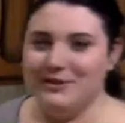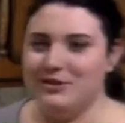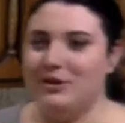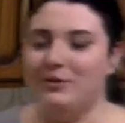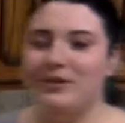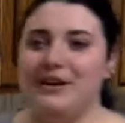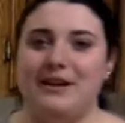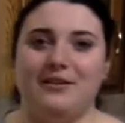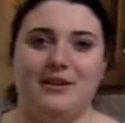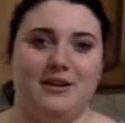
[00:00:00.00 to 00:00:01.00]
So the
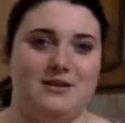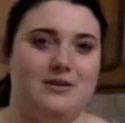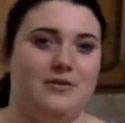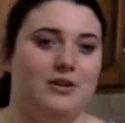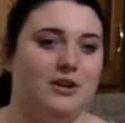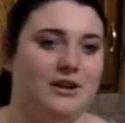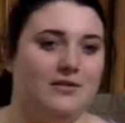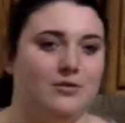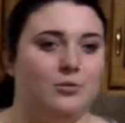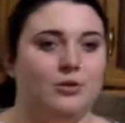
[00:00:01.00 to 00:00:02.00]
nice thing is, if you're looking
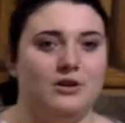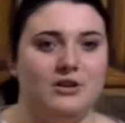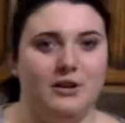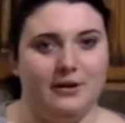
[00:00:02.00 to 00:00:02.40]
for warranty,